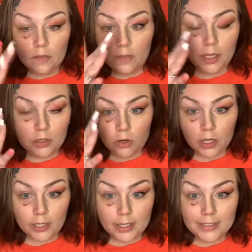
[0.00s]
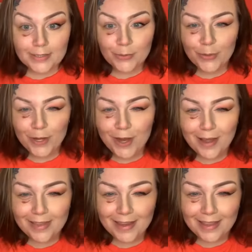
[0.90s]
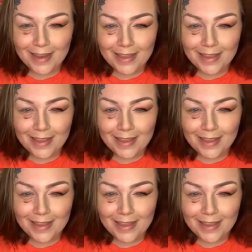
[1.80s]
that darkness. Ooh, thank you, thank